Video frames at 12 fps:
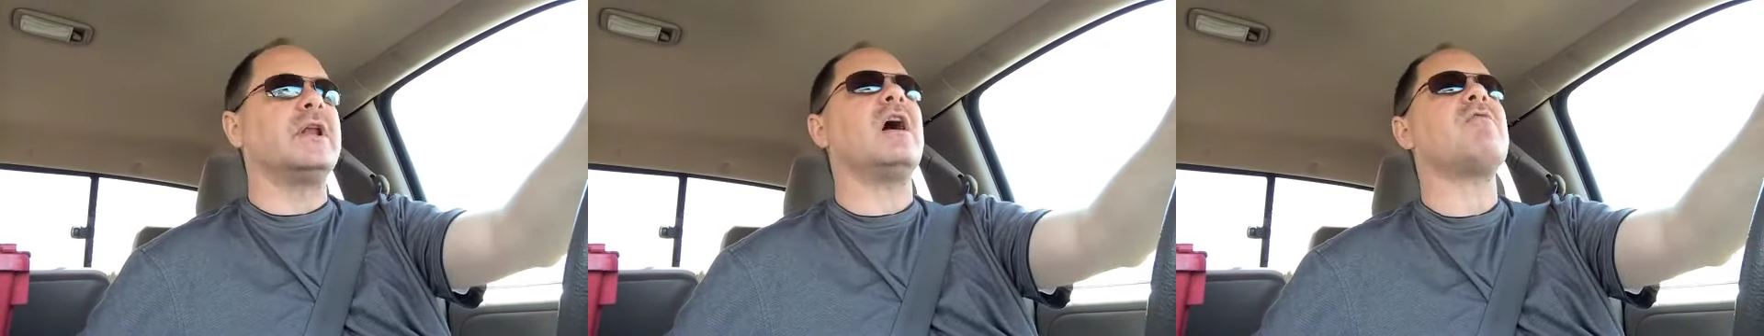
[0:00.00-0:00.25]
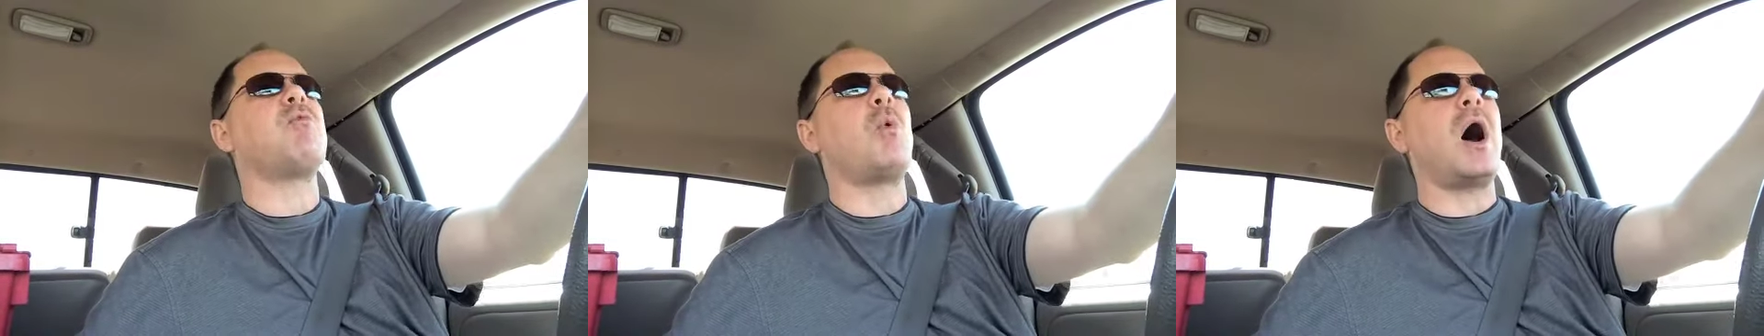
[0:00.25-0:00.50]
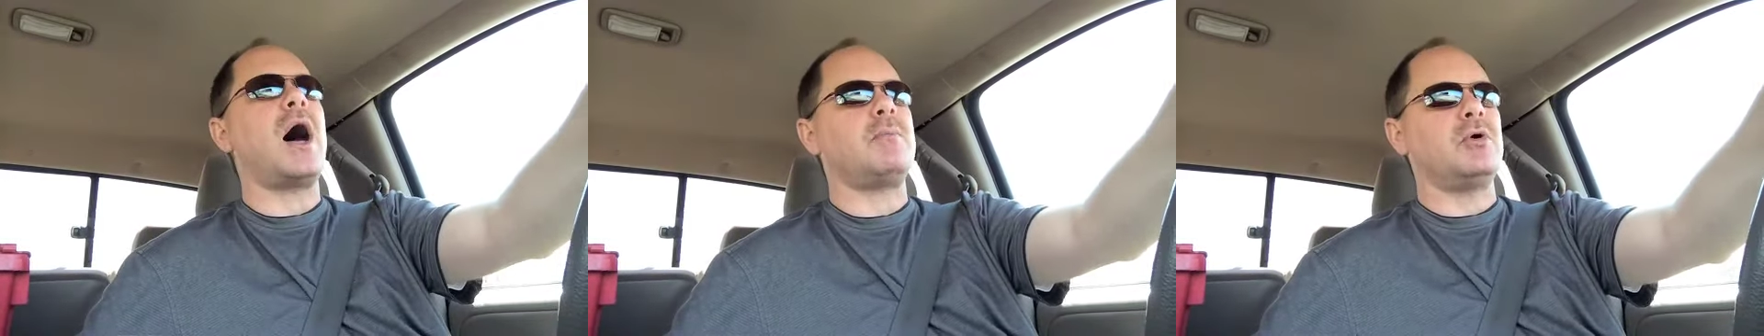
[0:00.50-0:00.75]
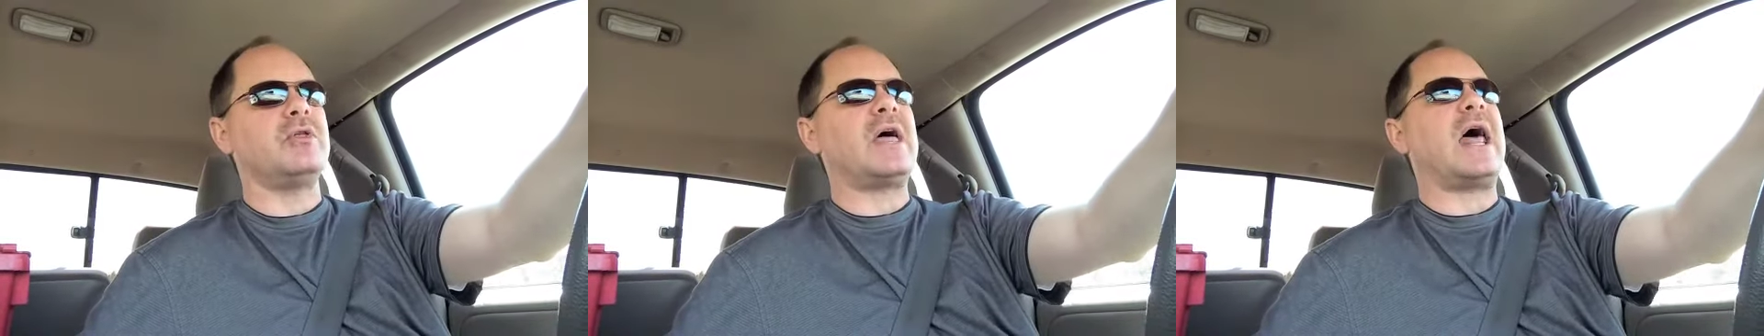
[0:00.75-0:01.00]
Enough
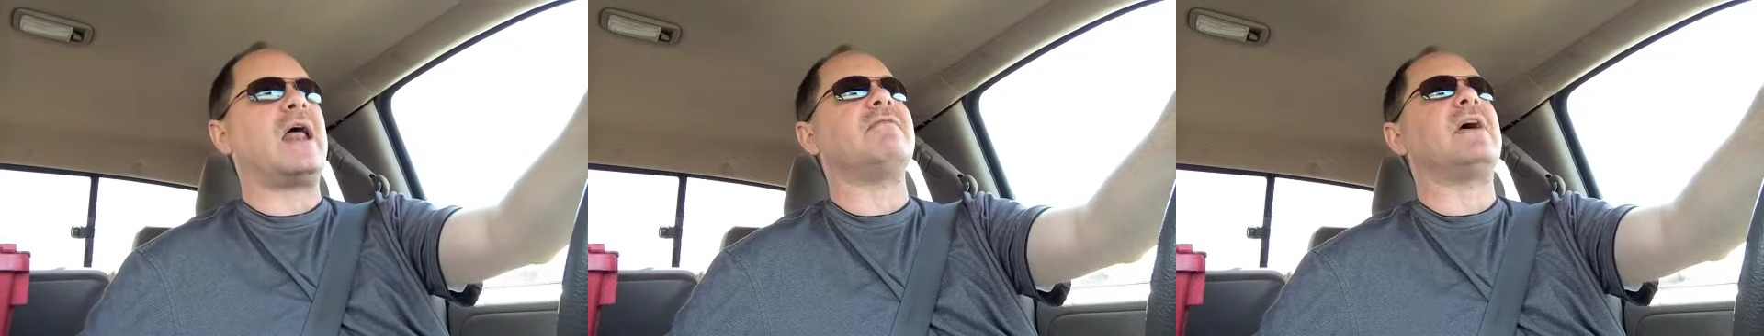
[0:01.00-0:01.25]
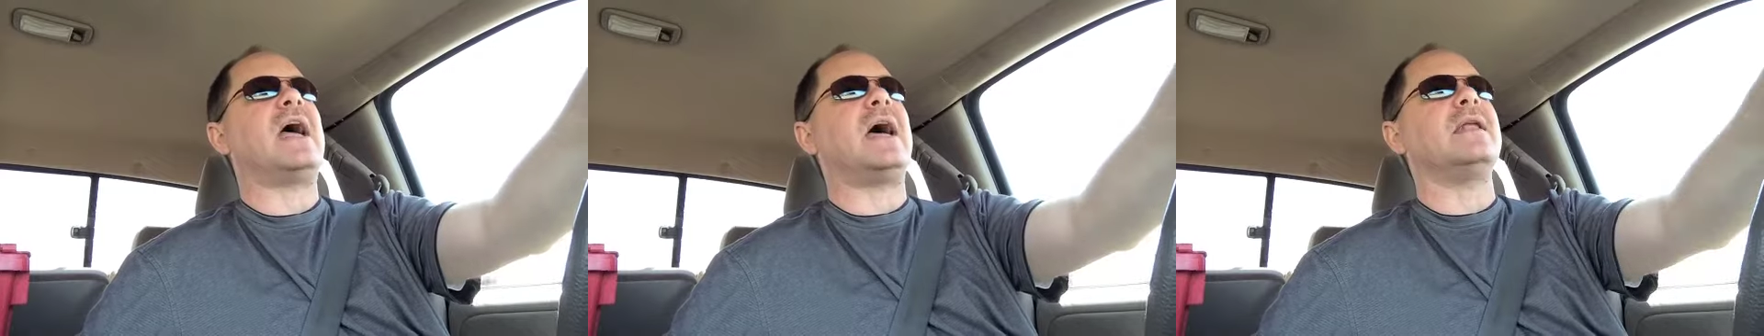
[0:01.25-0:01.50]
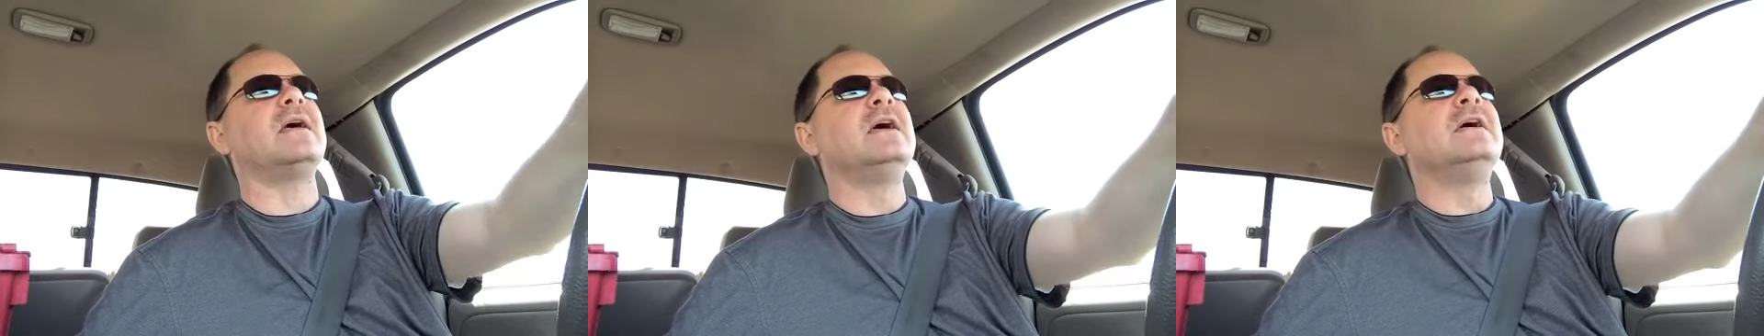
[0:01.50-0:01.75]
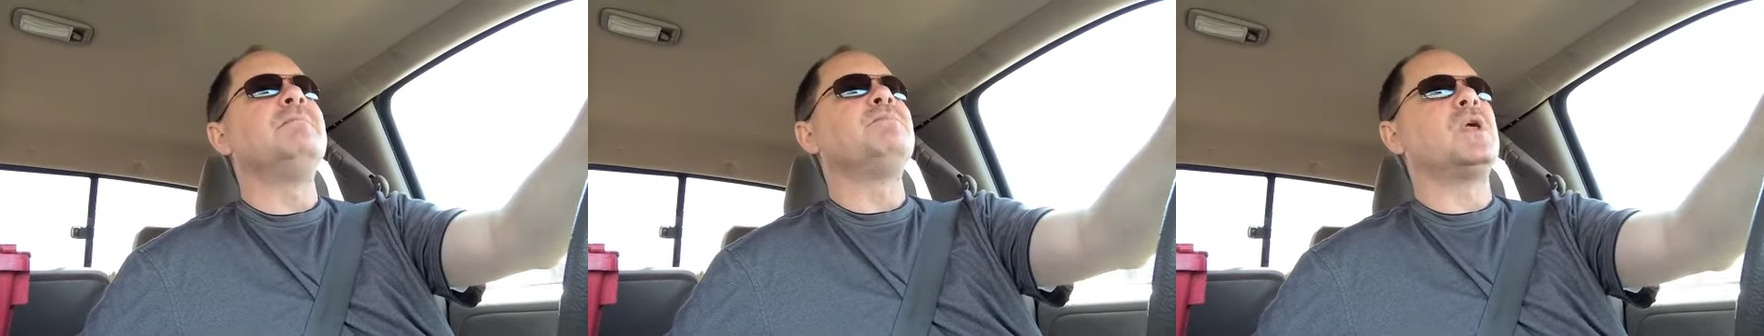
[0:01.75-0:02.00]
wobble that I've had
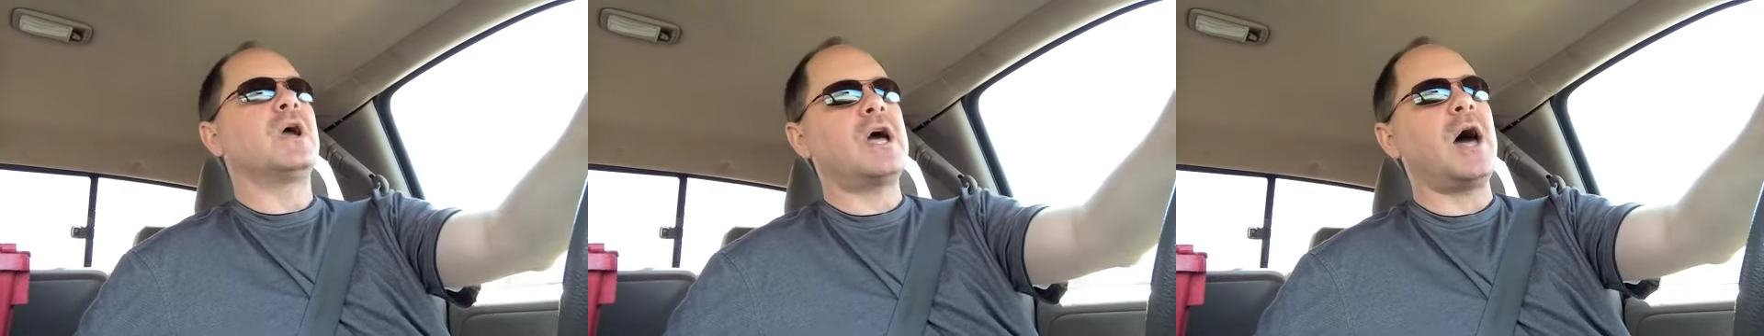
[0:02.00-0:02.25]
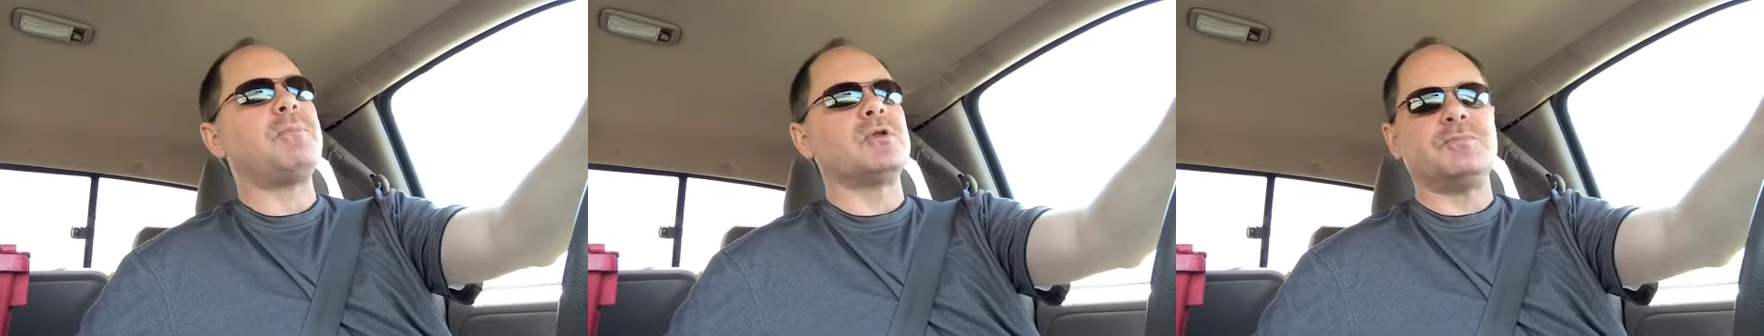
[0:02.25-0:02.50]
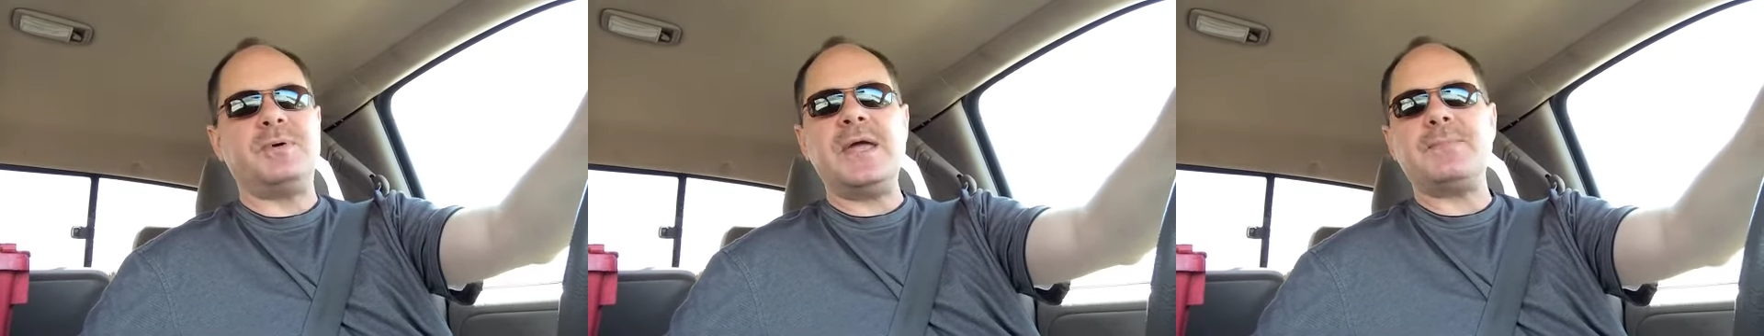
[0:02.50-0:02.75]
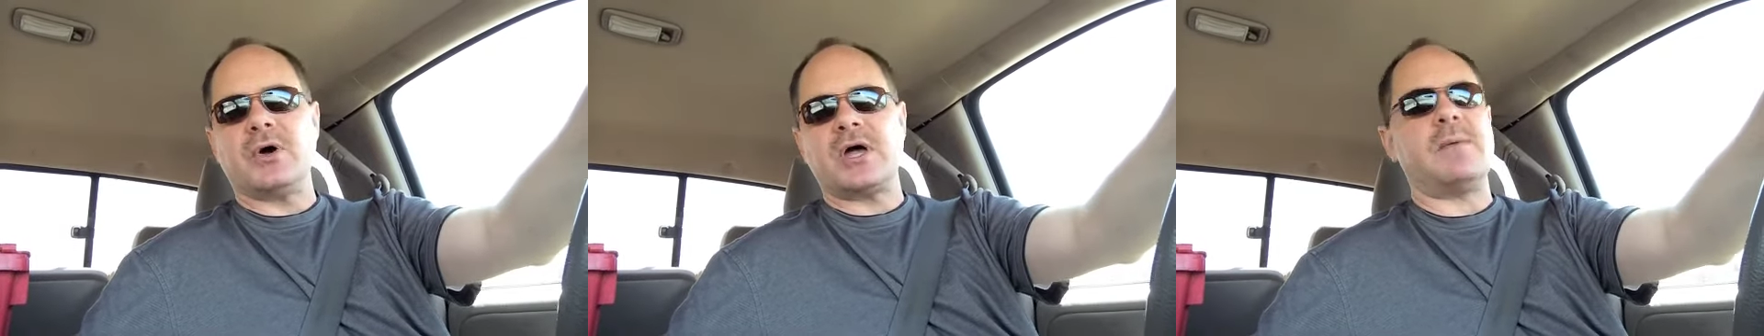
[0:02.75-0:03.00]
a couple of
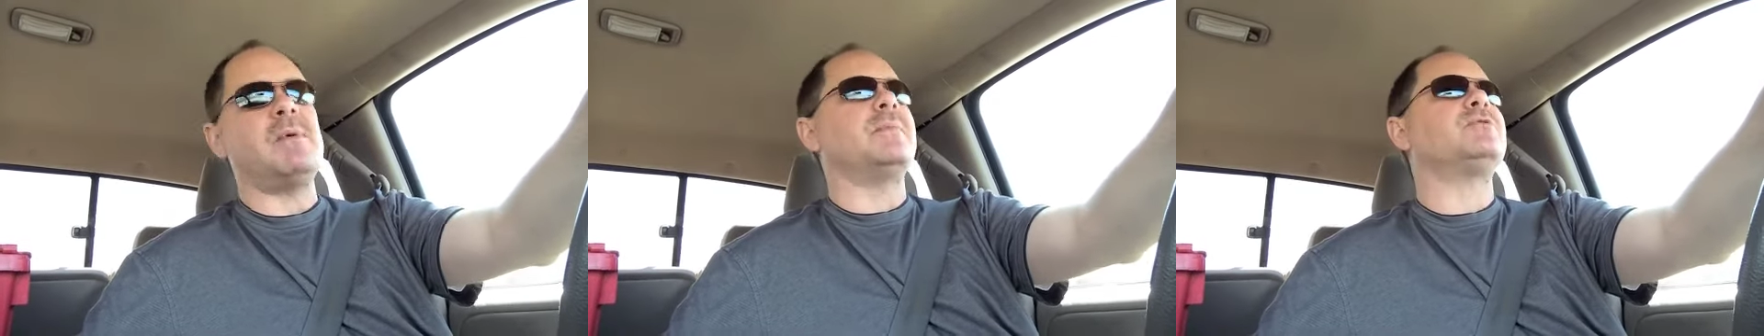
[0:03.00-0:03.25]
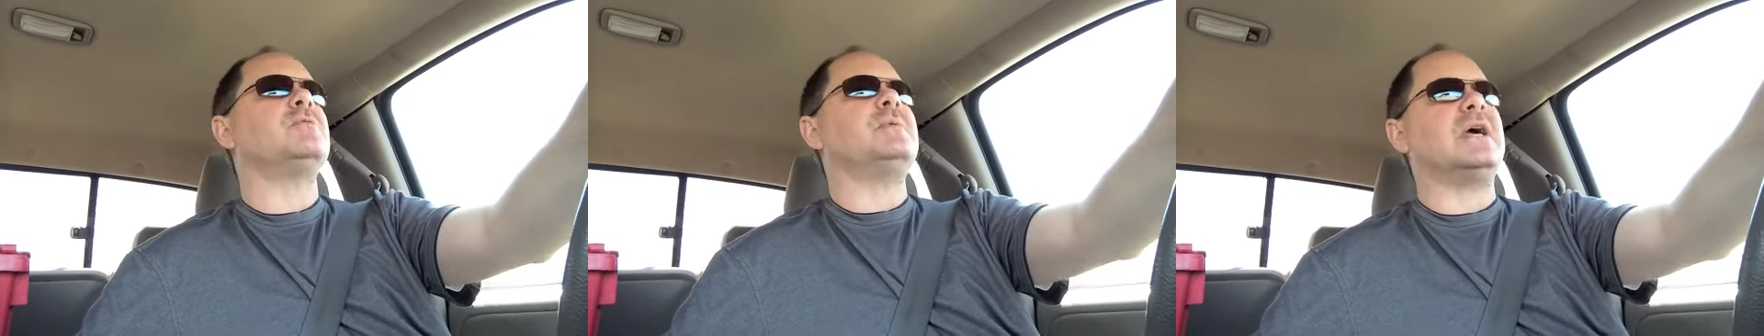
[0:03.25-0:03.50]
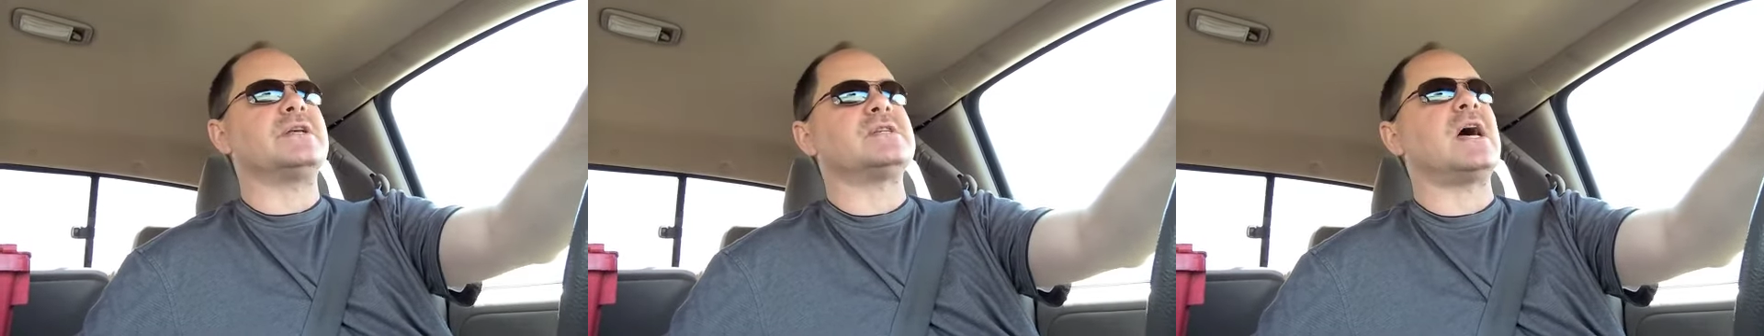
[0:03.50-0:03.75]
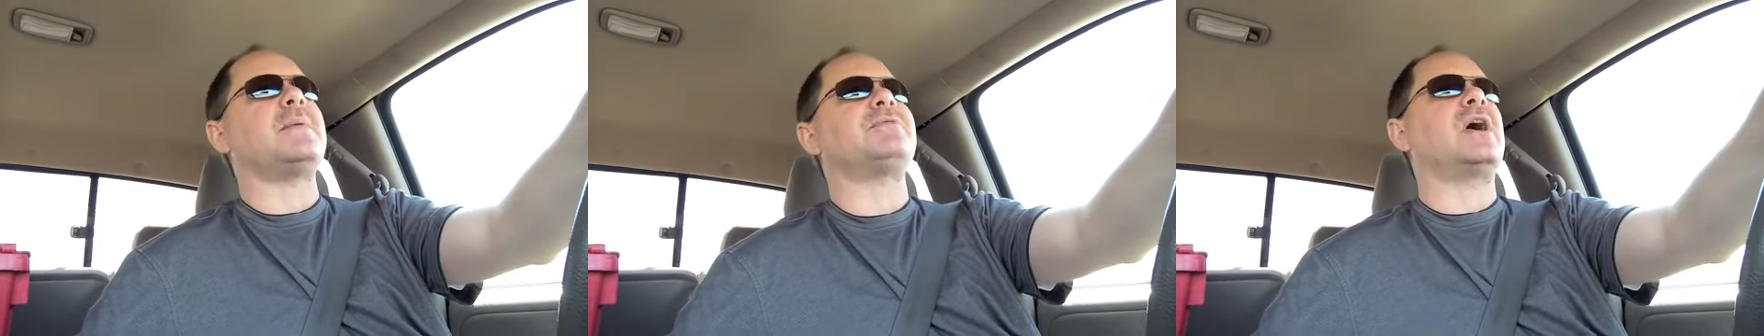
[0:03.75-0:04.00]
people come up to me at a
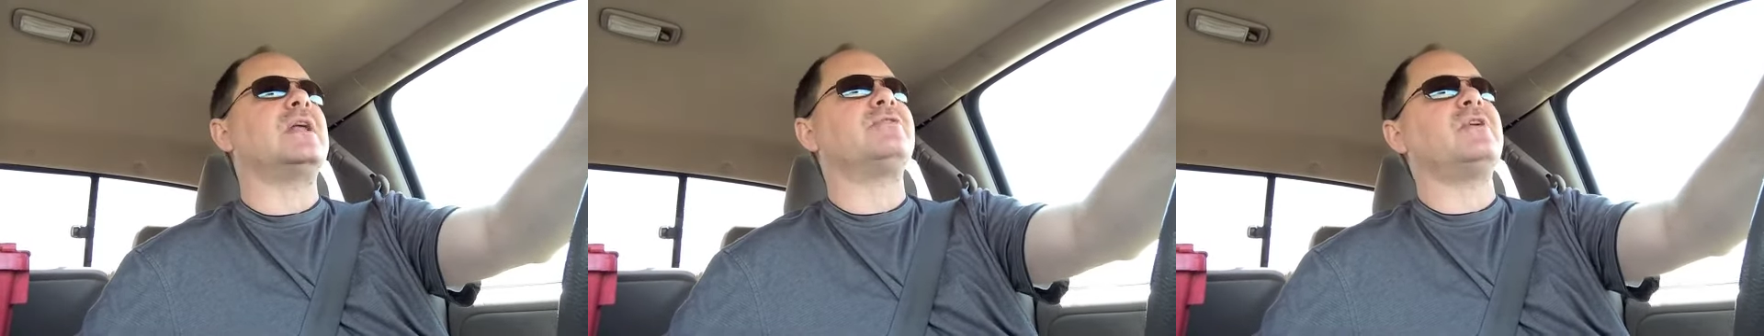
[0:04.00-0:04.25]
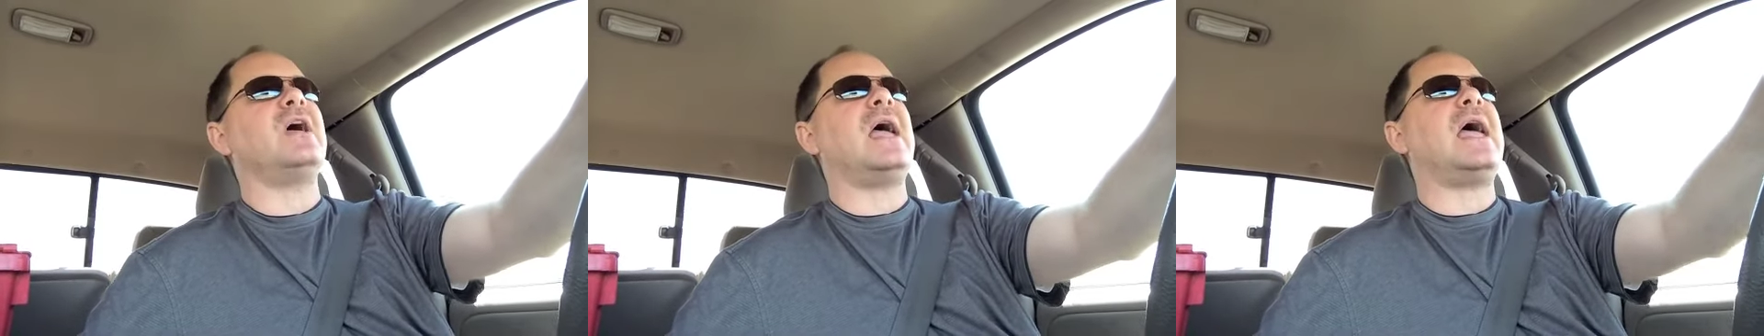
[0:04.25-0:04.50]
stop sign and say,